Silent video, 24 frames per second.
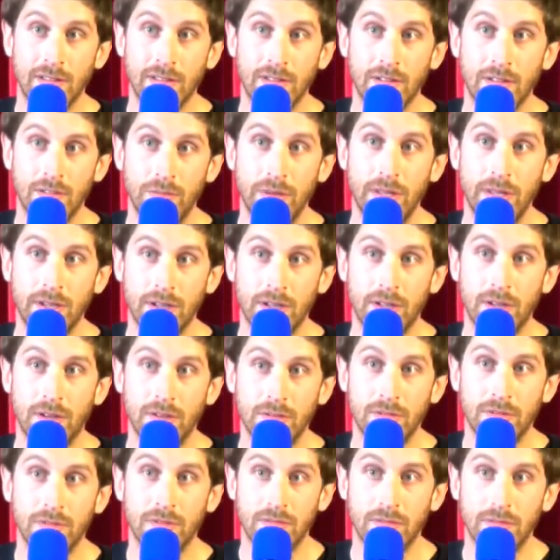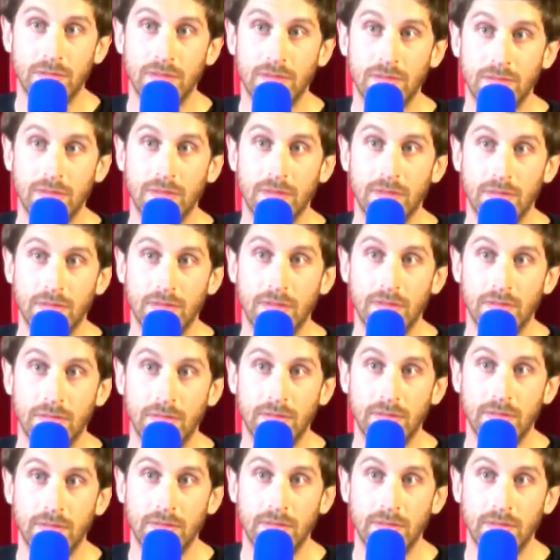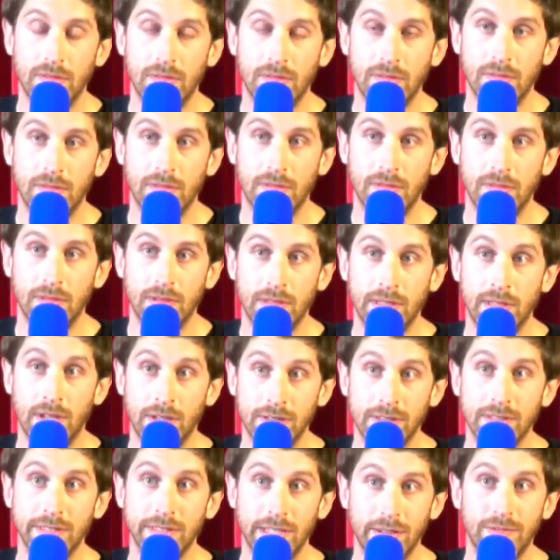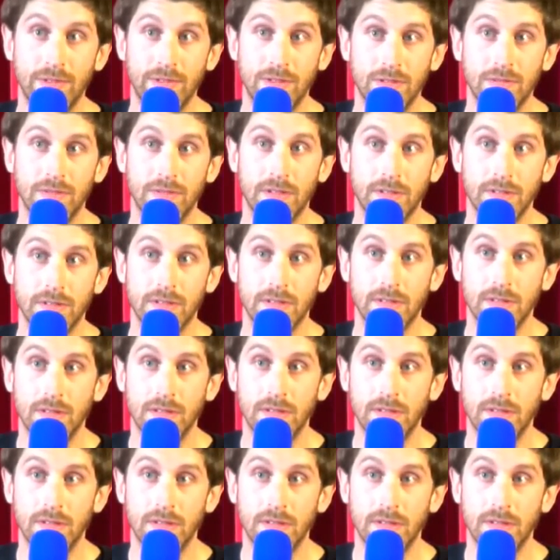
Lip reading: of being alone in an unsafe universe.